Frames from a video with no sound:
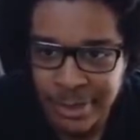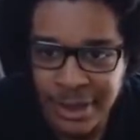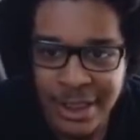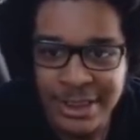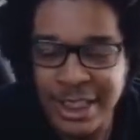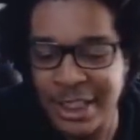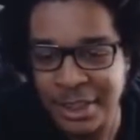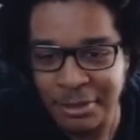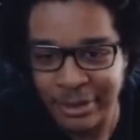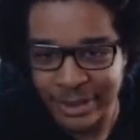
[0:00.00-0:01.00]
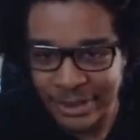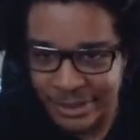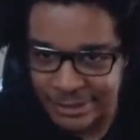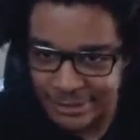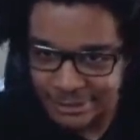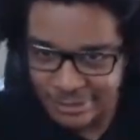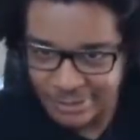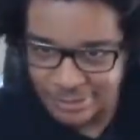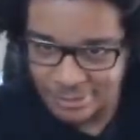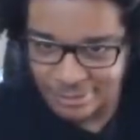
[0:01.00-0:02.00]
they tired already. Set,